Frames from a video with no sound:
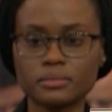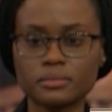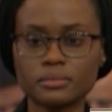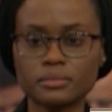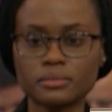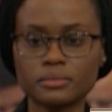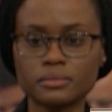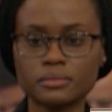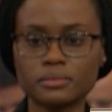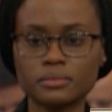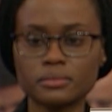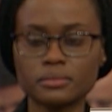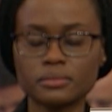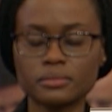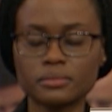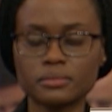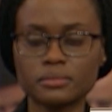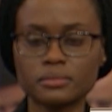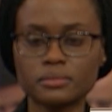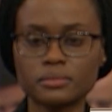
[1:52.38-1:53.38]

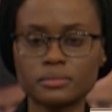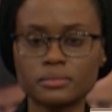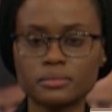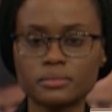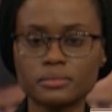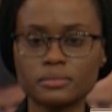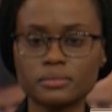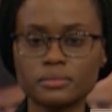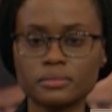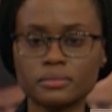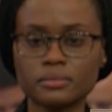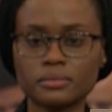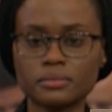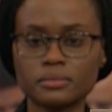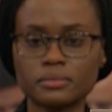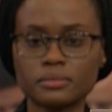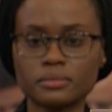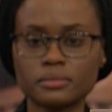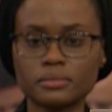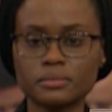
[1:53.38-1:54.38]

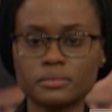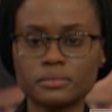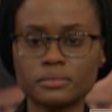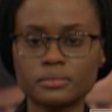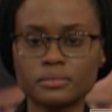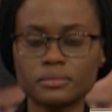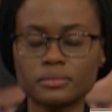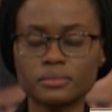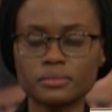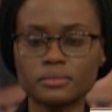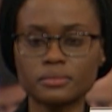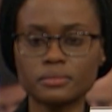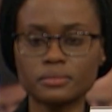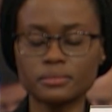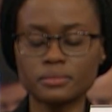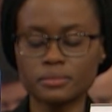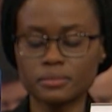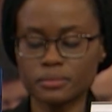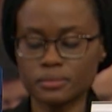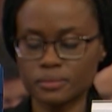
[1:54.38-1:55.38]

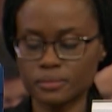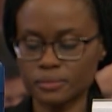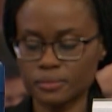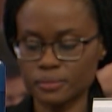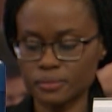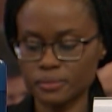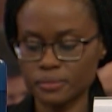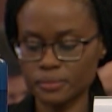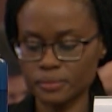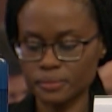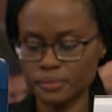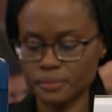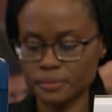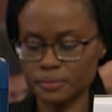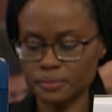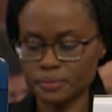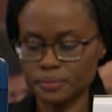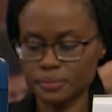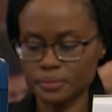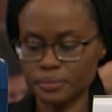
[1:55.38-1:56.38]

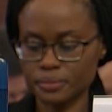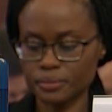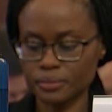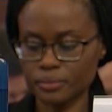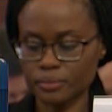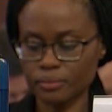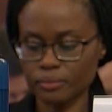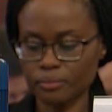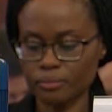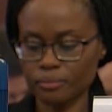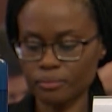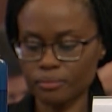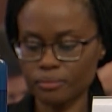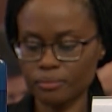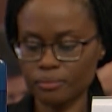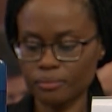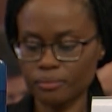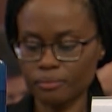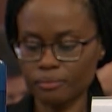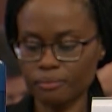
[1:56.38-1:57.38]

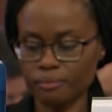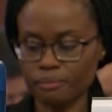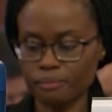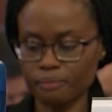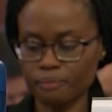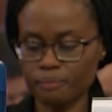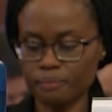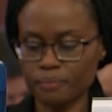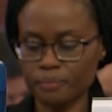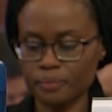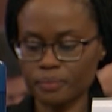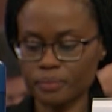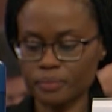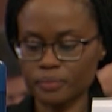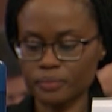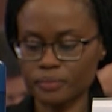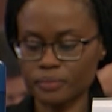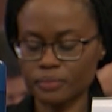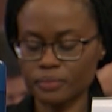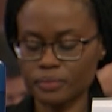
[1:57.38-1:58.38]

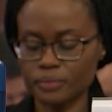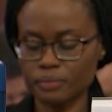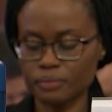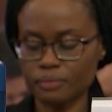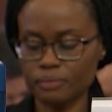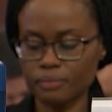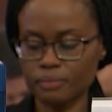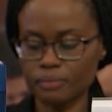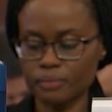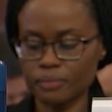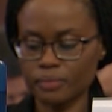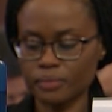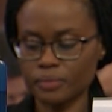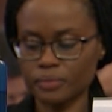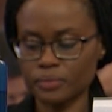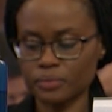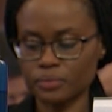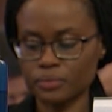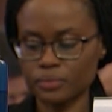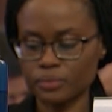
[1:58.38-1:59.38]

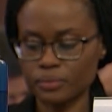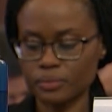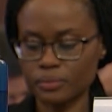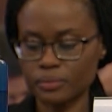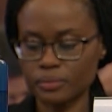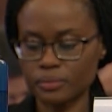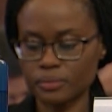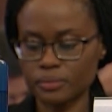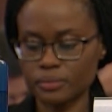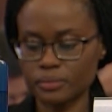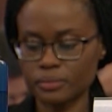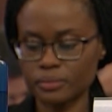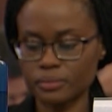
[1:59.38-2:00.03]
(silent)